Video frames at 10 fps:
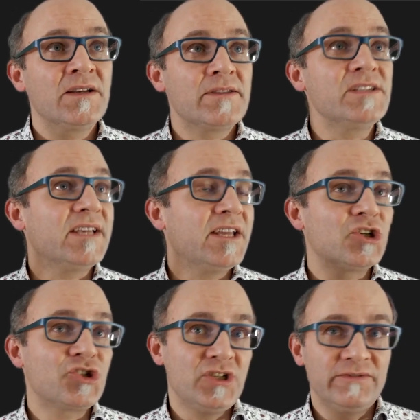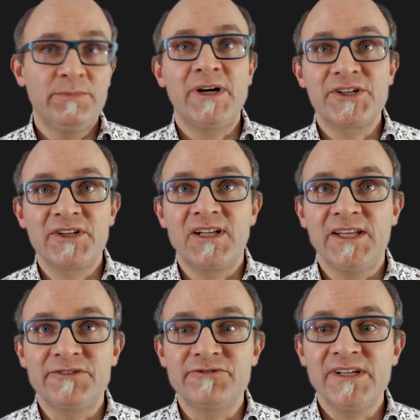This energy of a particle
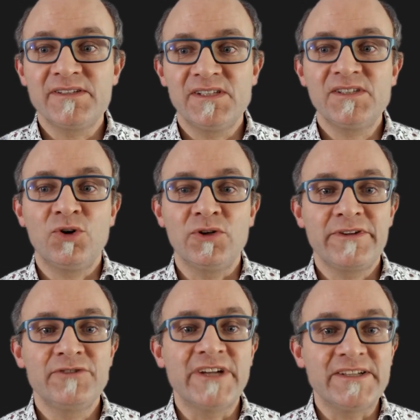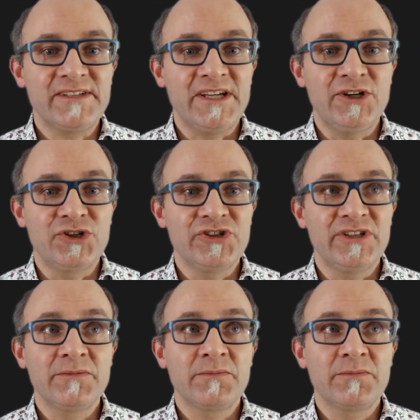at rest is called the rest energy.